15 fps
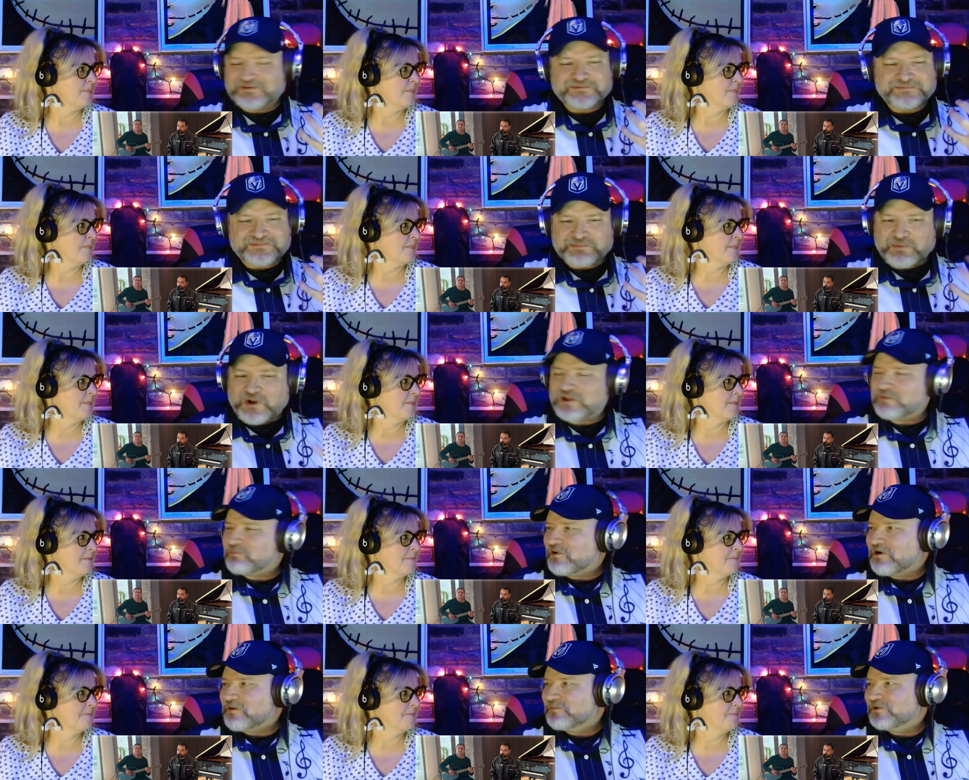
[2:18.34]
Speaker 1: small
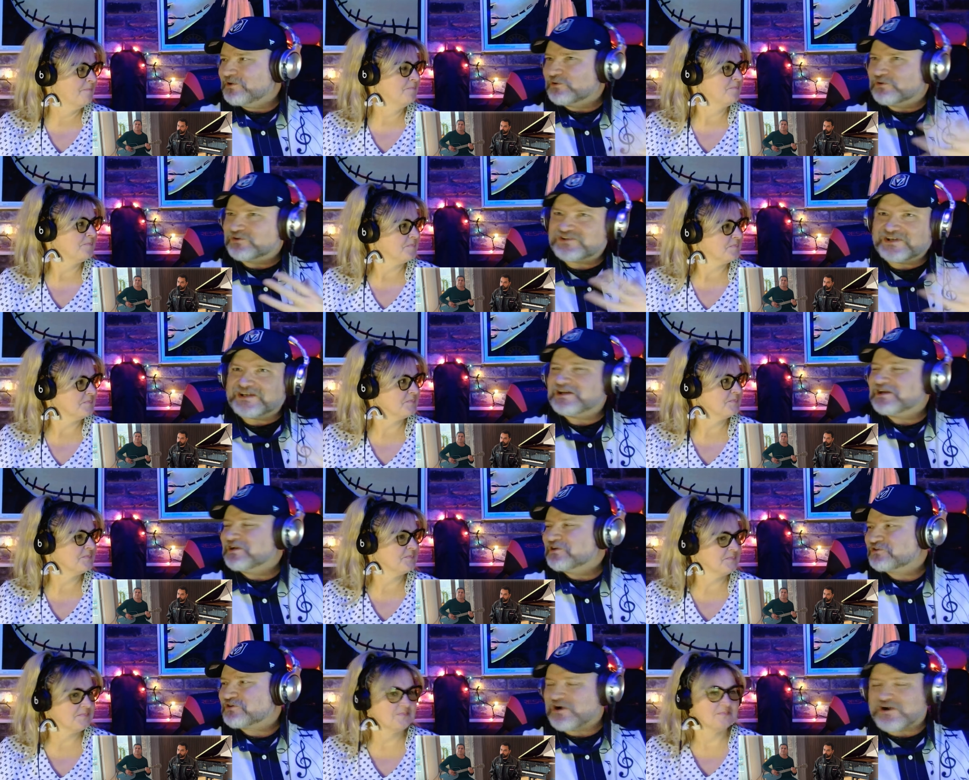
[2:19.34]
apartment or singing in
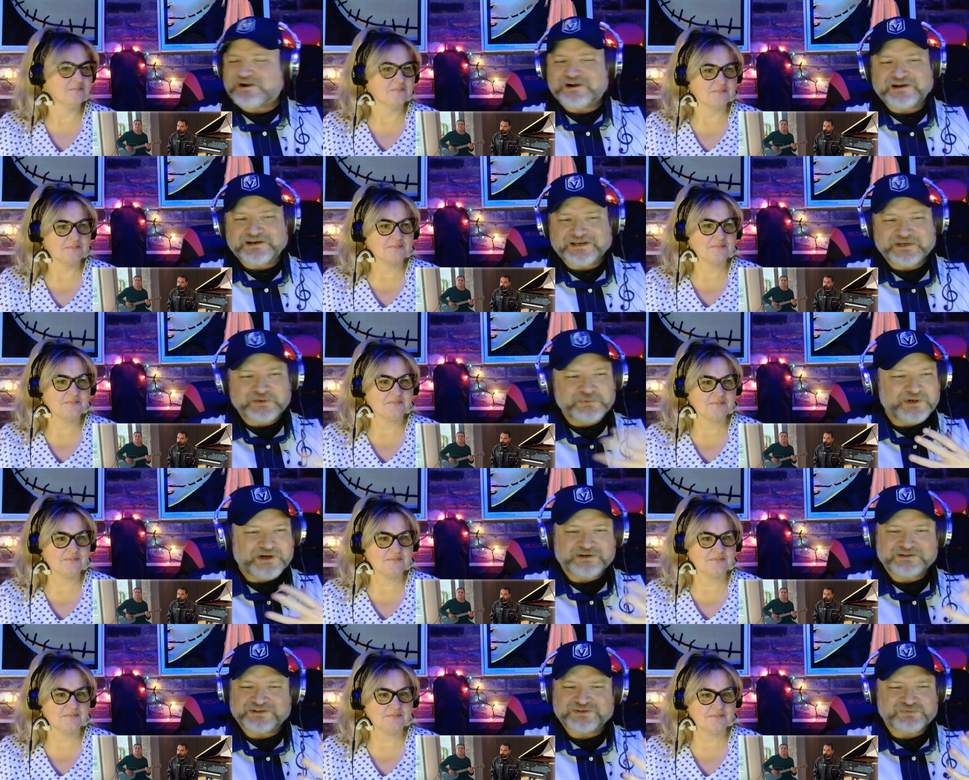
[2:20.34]
his car and here we
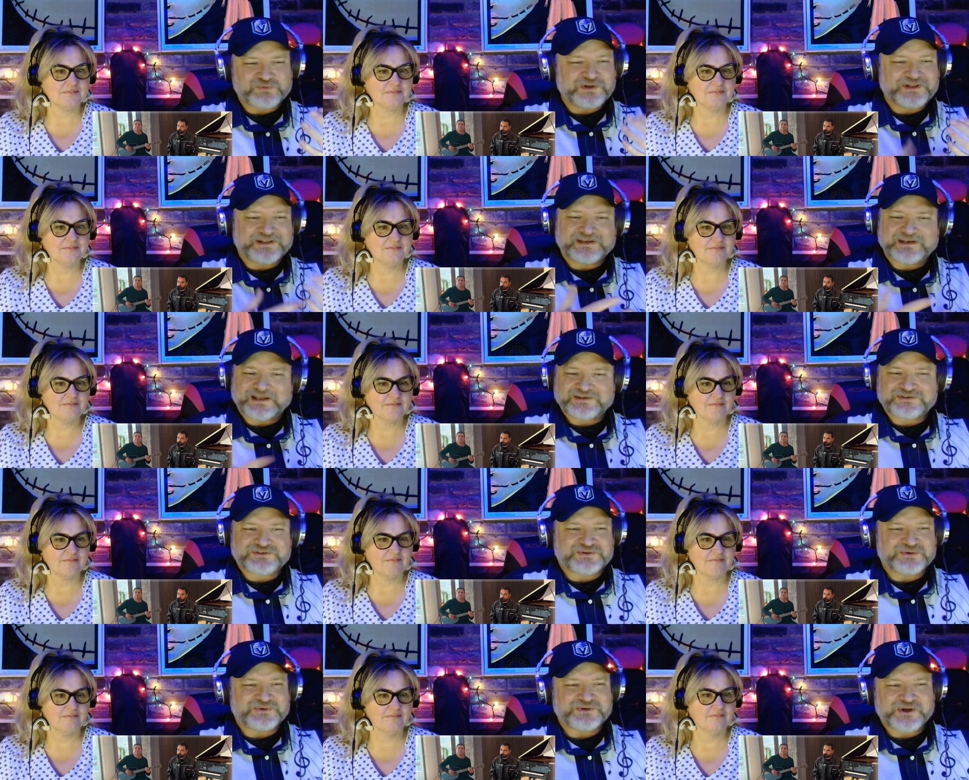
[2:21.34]
are in this really nice
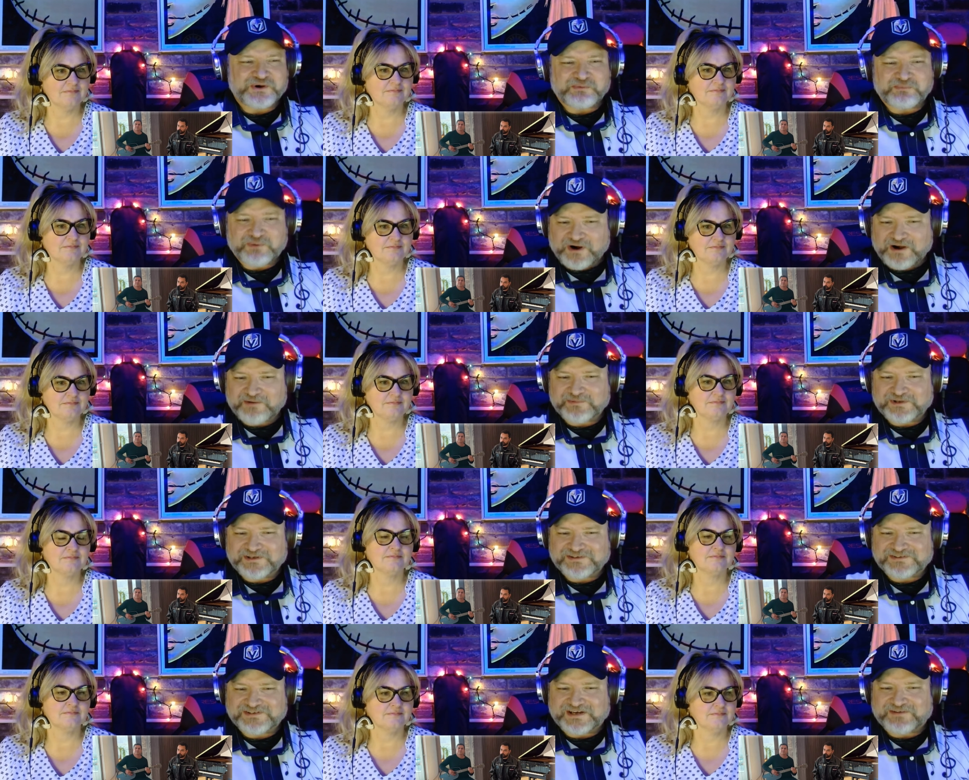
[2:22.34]
studio
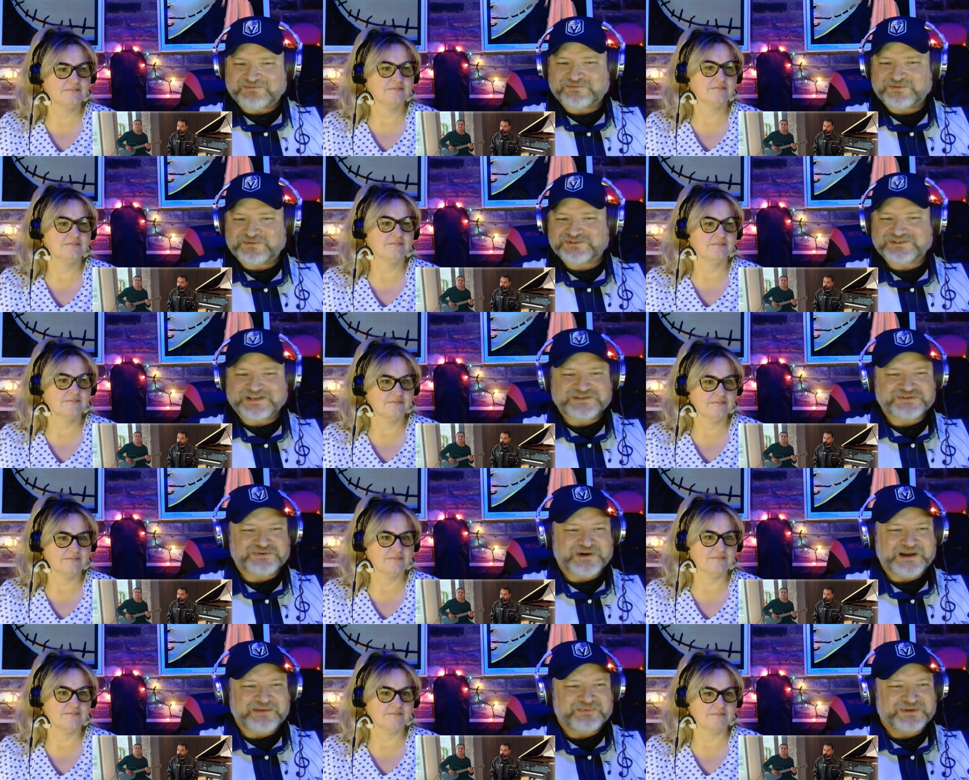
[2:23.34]
apartment he's got a full-size
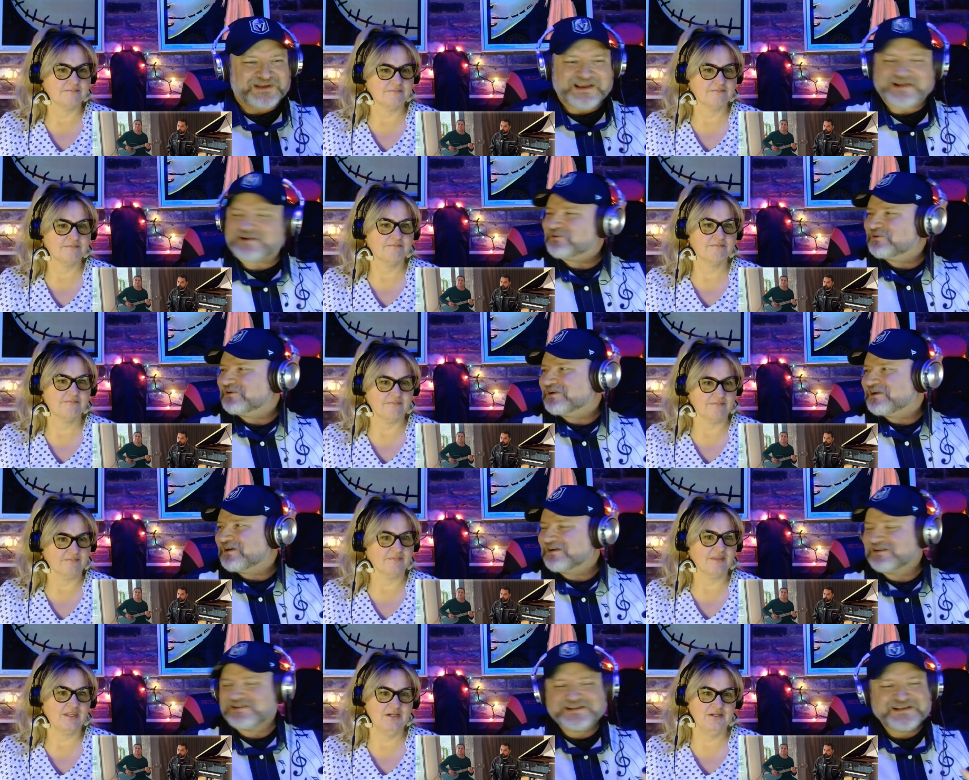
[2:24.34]
grand piano in
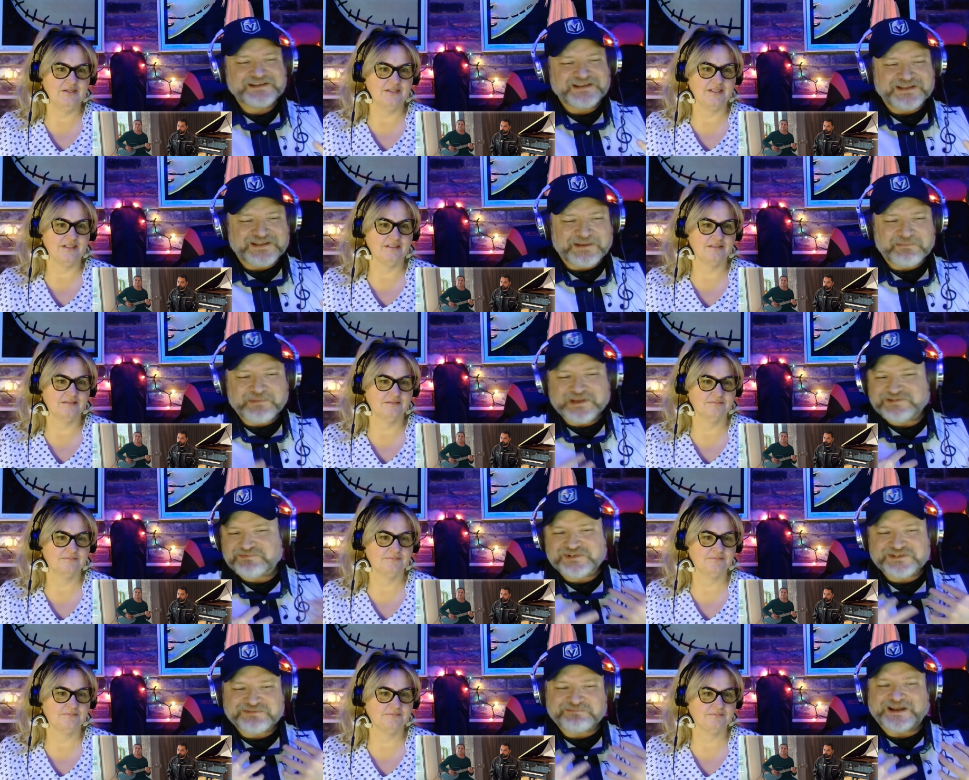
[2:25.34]
there oh, yeah. it, it, makes
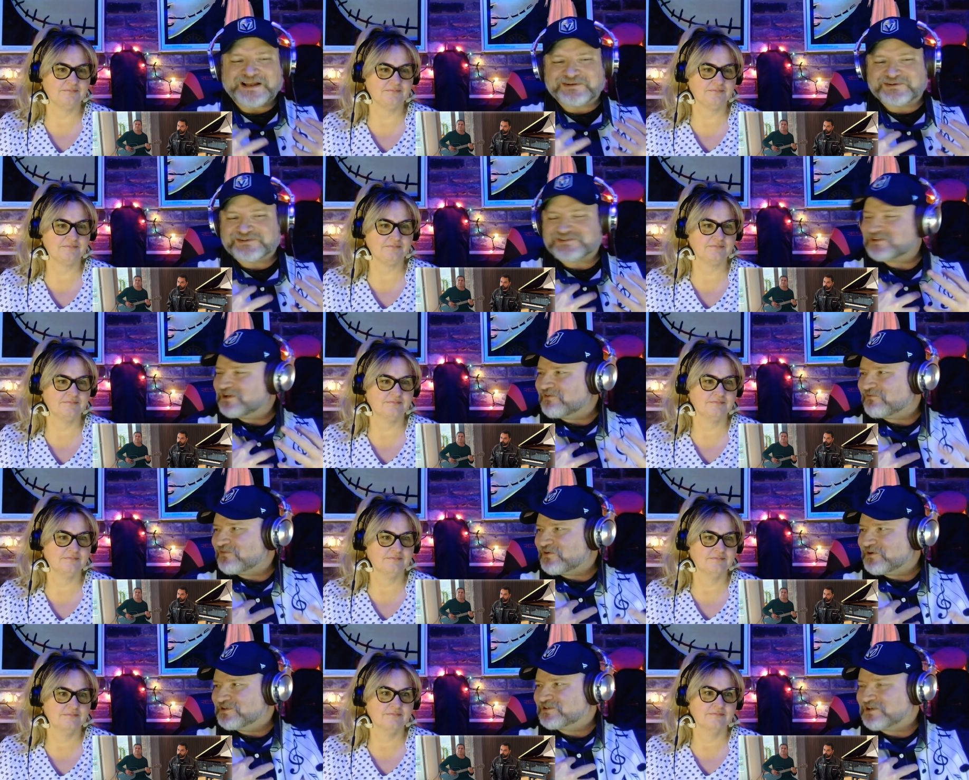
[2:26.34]
me smile to see how
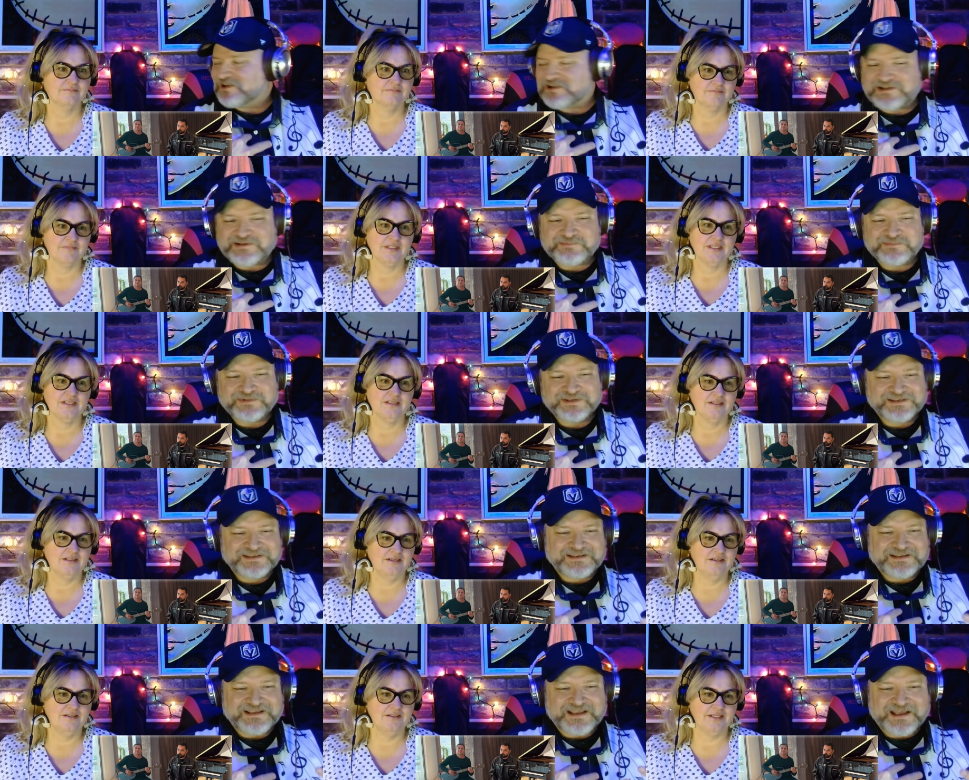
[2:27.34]
far he's come
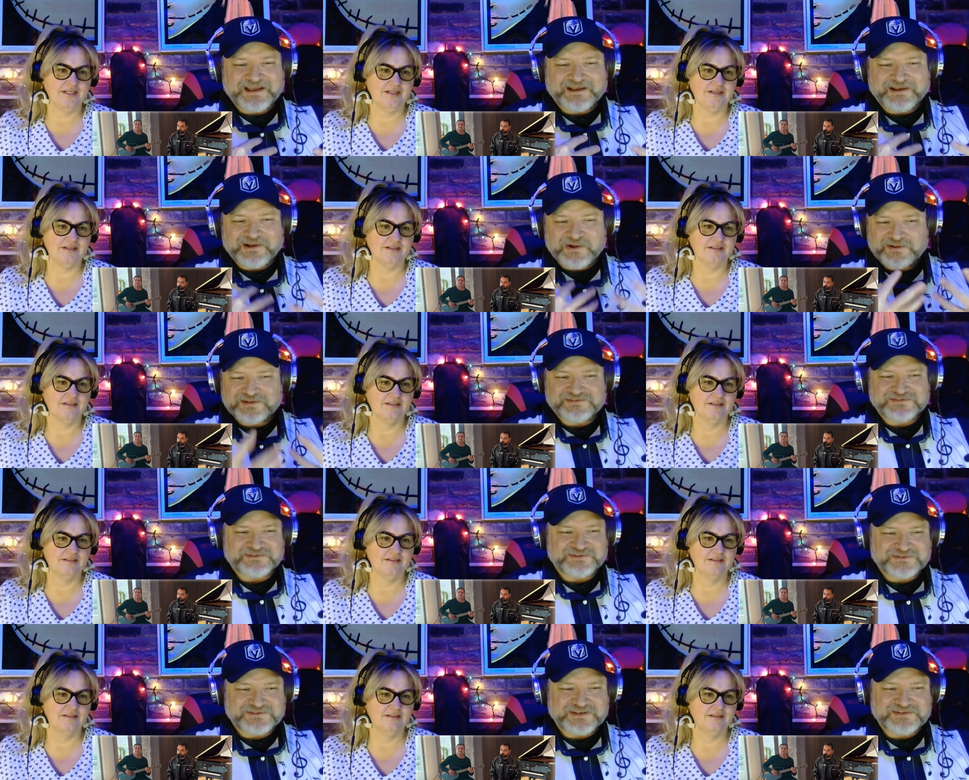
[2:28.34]
oh, uh, all his
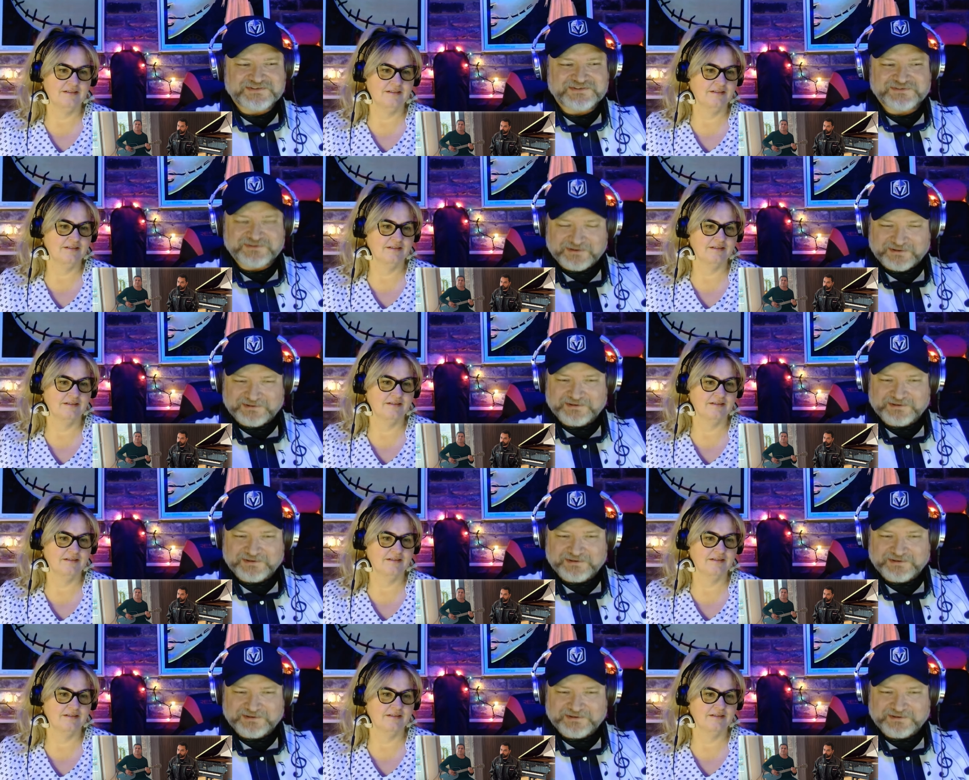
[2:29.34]
successes are,